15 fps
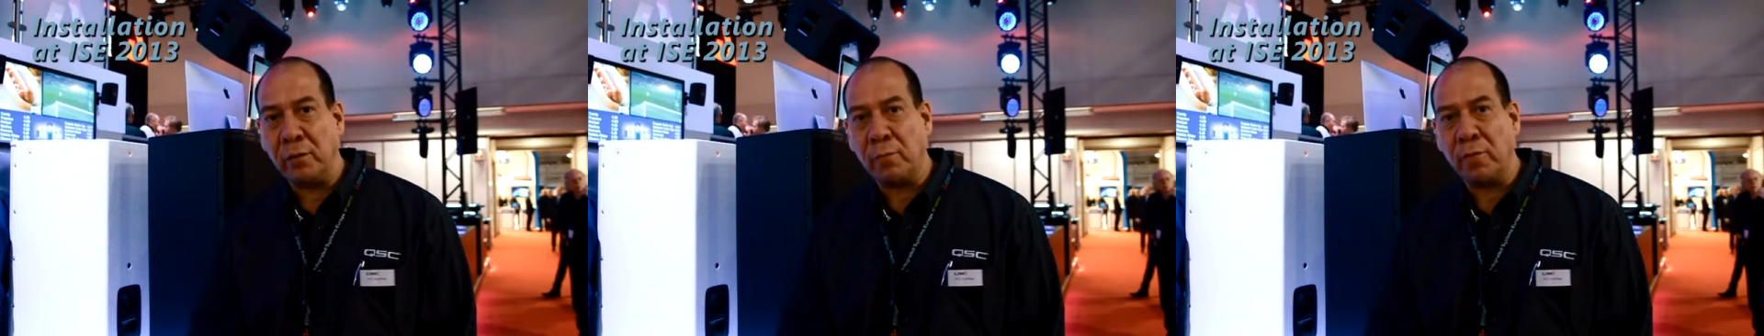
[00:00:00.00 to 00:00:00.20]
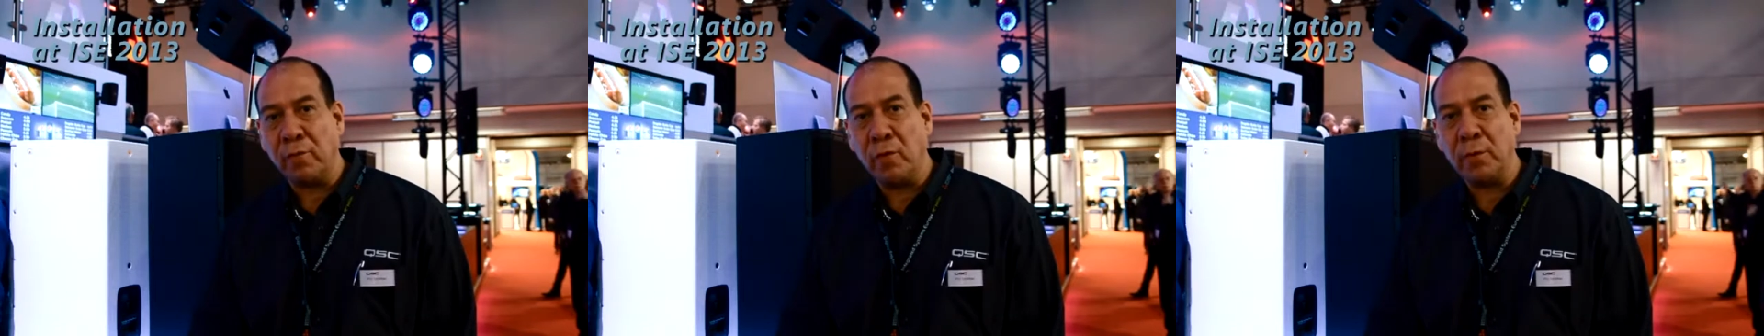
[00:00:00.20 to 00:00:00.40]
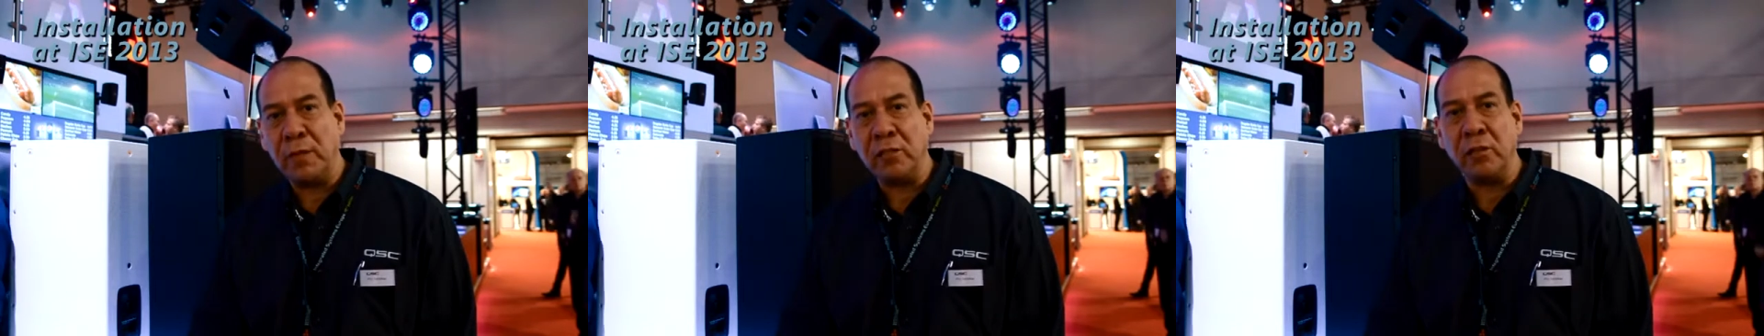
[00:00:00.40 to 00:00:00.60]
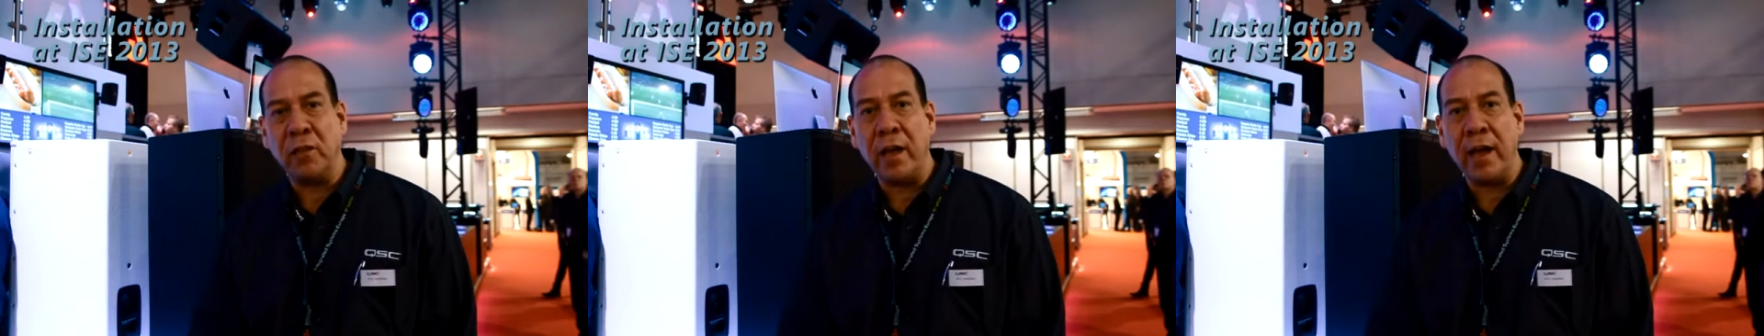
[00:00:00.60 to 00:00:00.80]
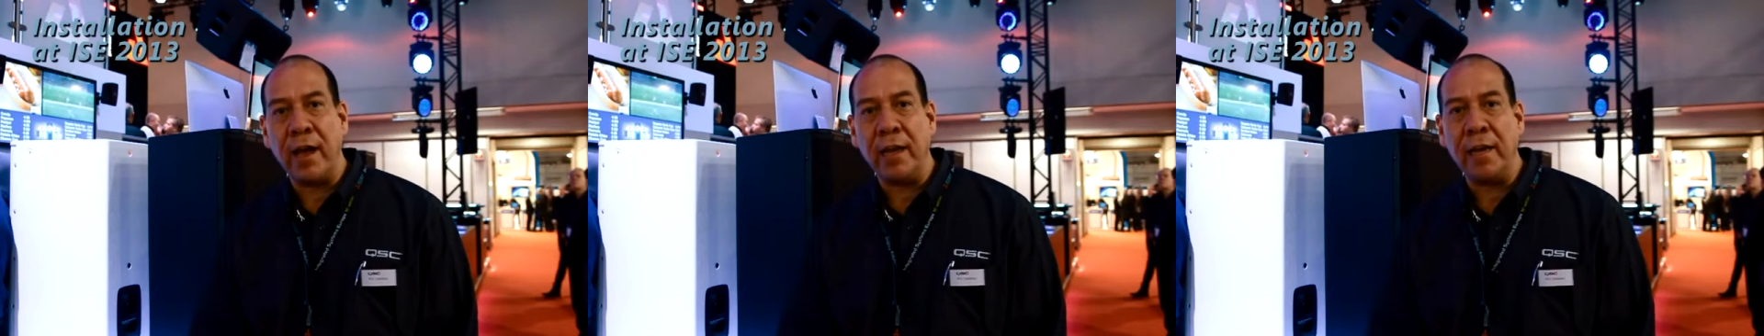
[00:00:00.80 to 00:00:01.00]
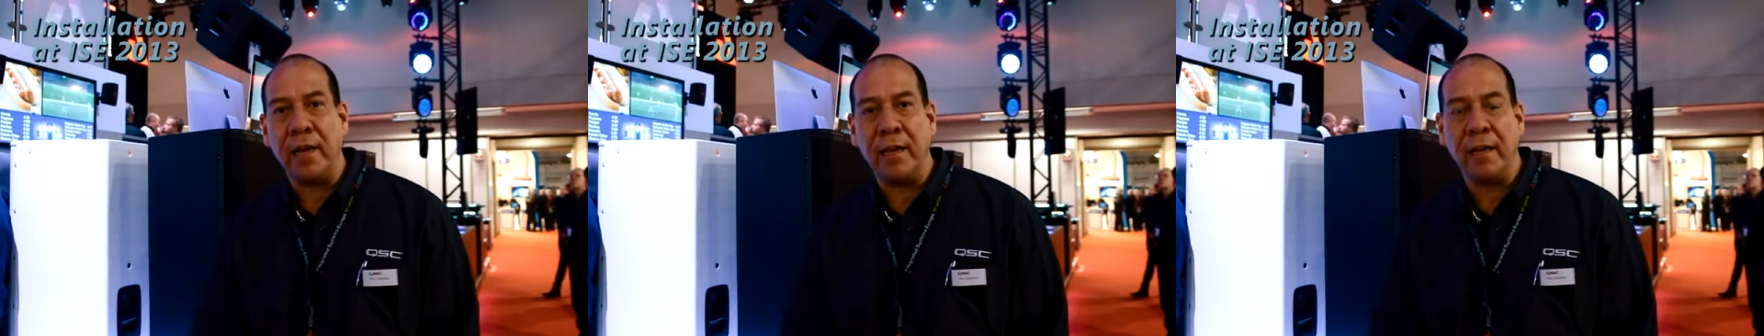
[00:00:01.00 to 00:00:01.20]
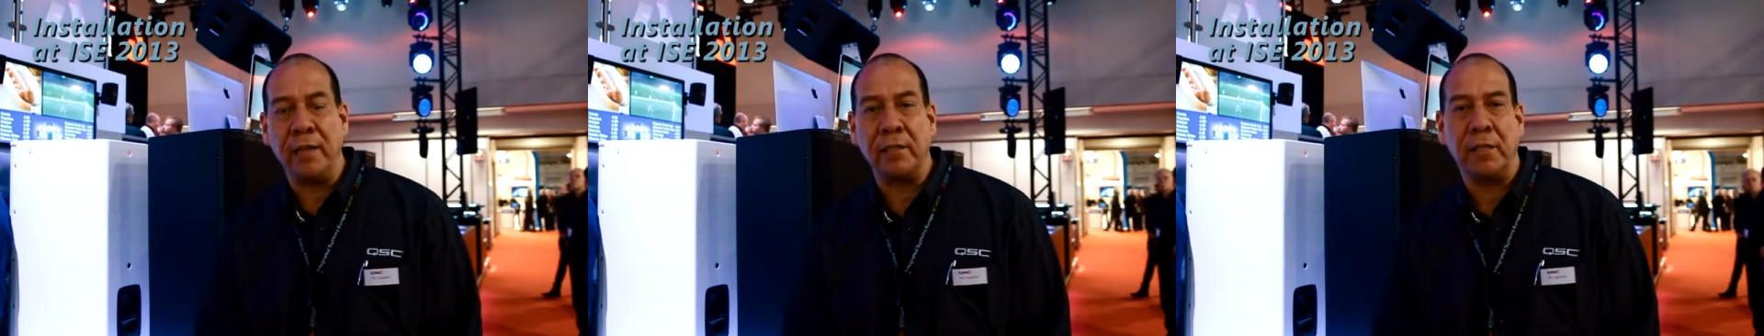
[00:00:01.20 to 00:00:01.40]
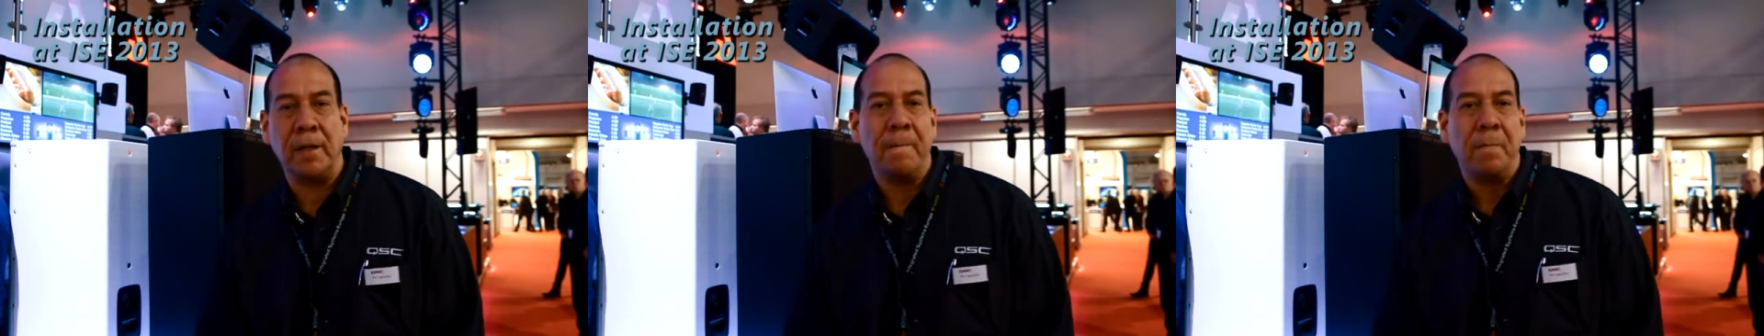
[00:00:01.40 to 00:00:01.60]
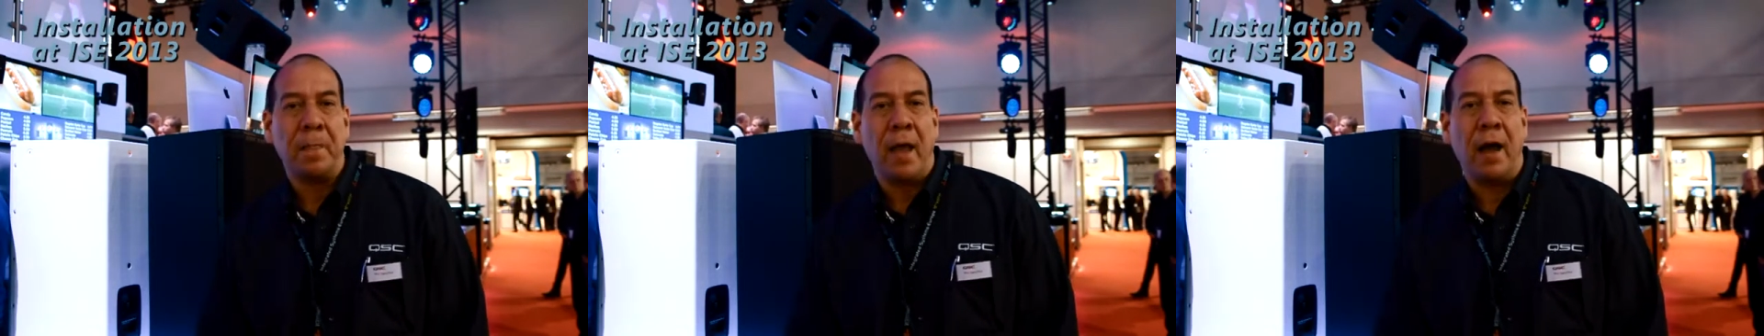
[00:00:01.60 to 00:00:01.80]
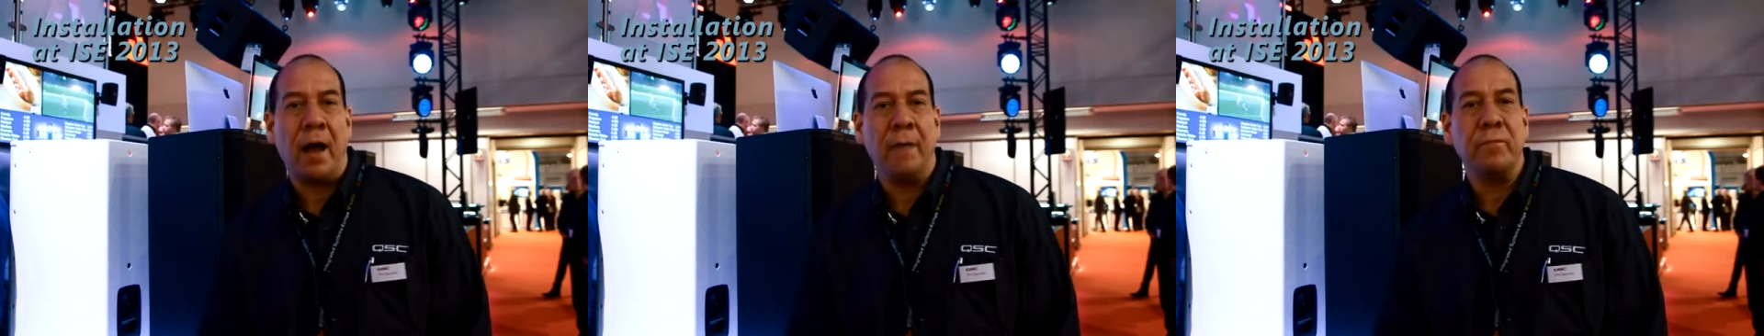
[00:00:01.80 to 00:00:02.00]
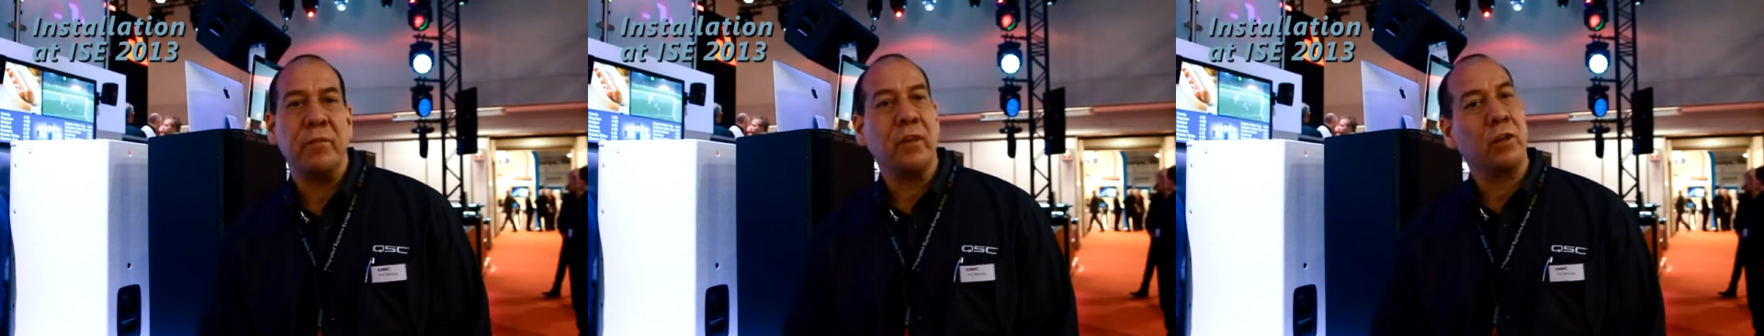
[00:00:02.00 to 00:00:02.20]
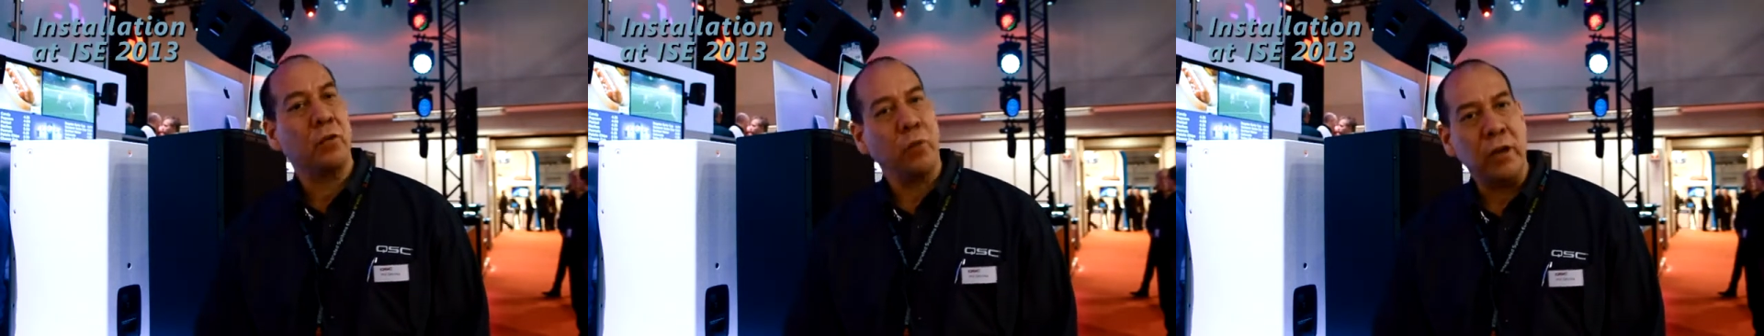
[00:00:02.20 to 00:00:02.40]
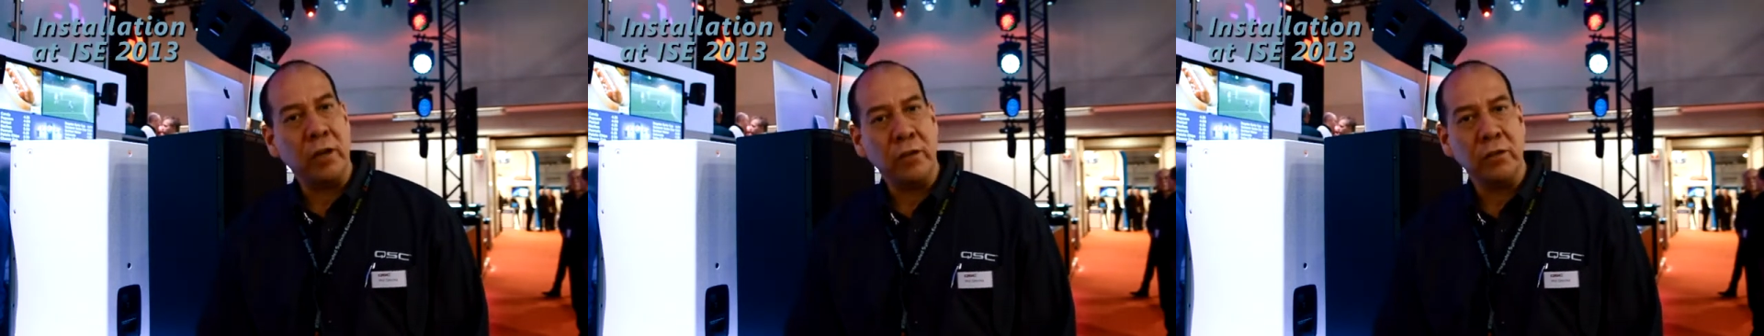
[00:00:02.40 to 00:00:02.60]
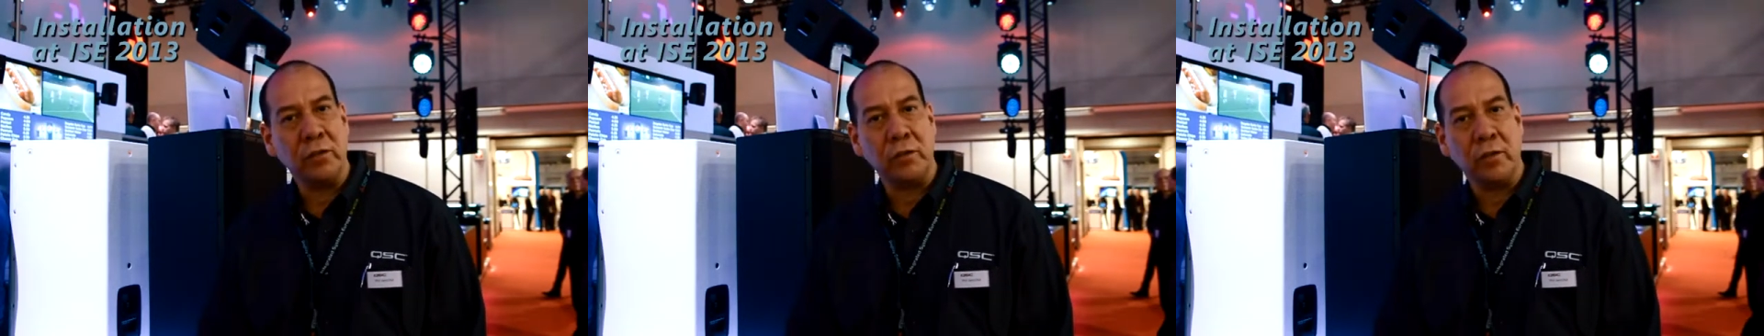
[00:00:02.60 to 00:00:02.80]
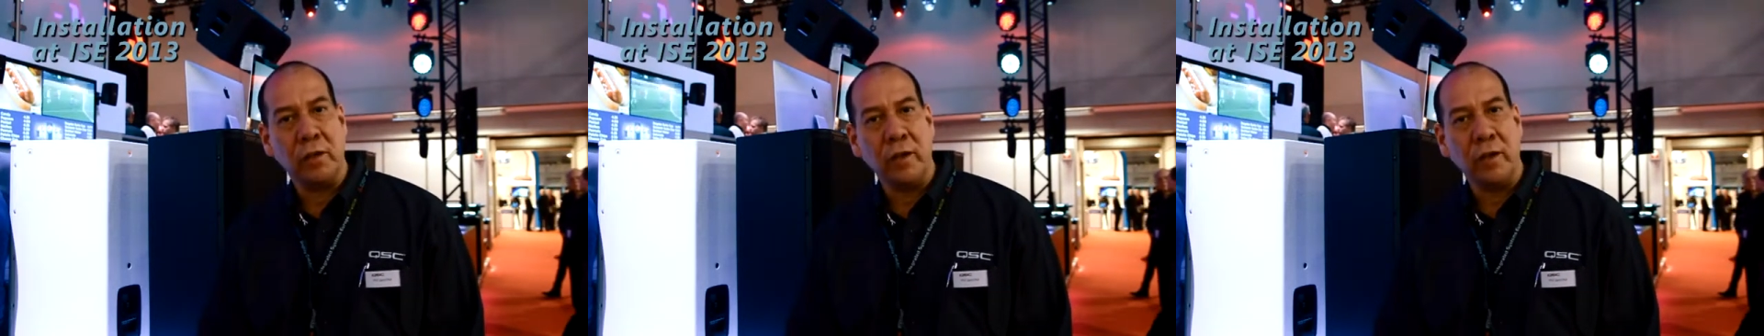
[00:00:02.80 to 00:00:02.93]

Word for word: performance line is the grills,